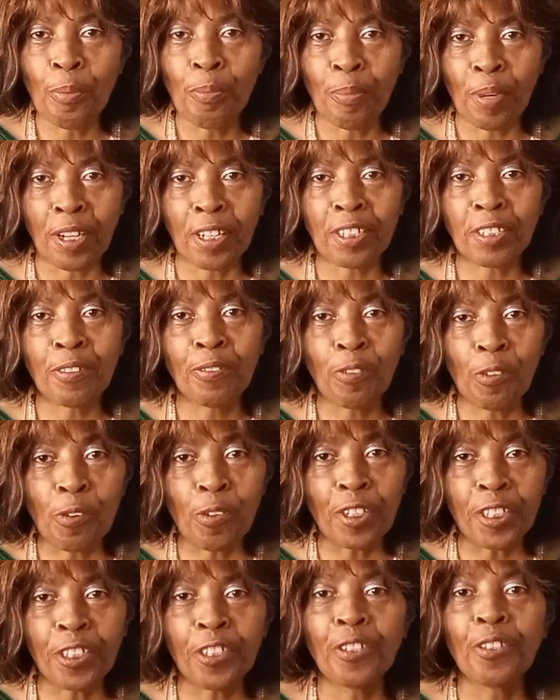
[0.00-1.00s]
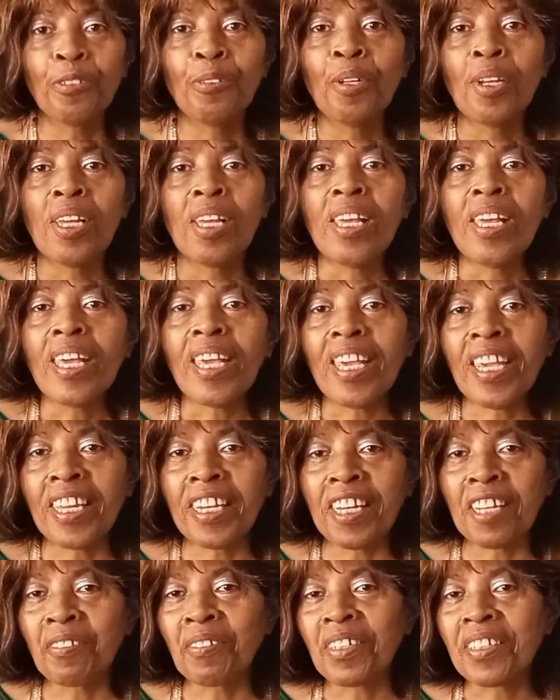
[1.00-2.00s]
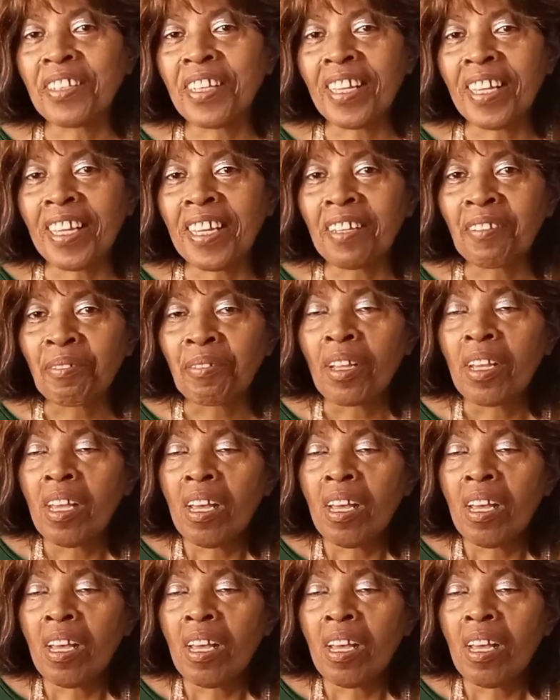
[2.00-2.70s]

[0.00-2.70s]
much for you and everything.